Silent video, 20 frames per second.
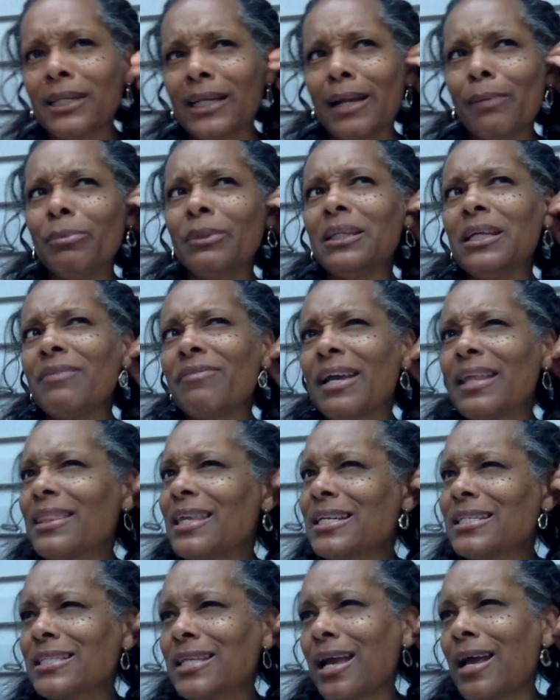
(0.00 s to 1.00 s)
And I believe at
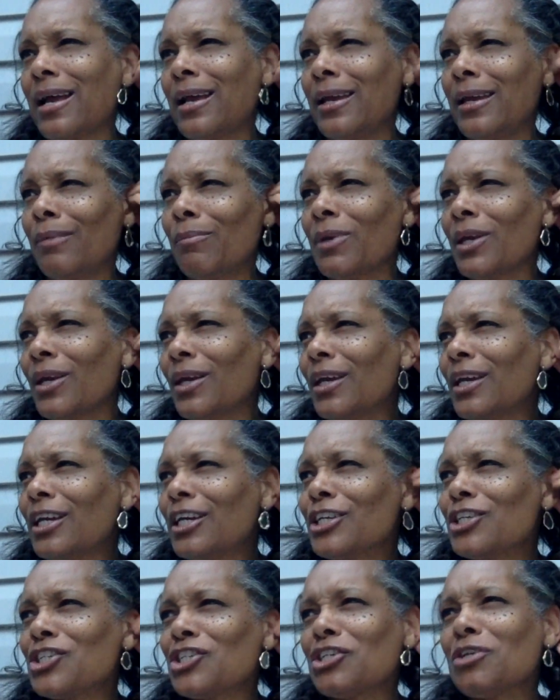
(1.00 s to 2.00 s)
that time,
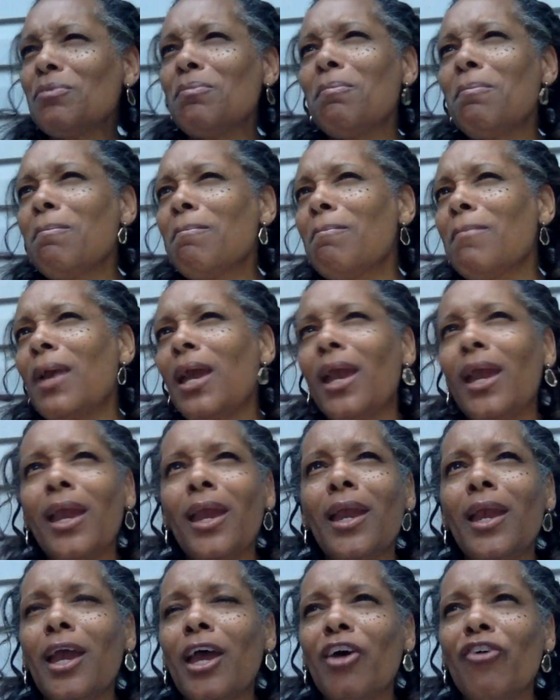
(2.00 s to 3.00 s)
she
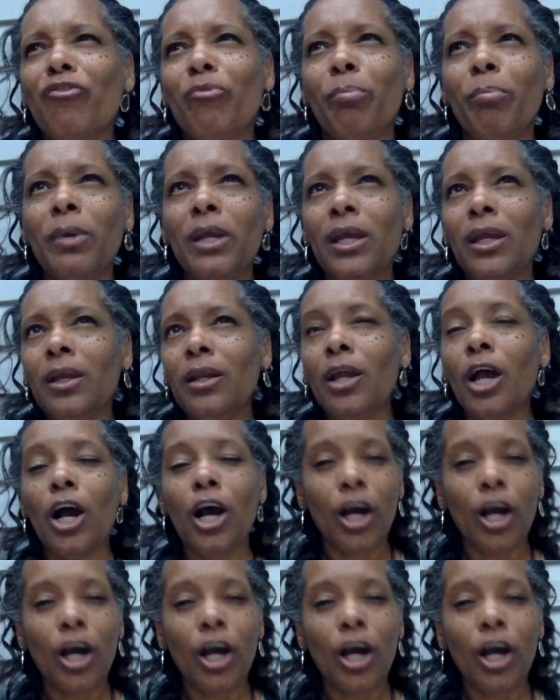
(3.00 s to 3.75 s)
may have been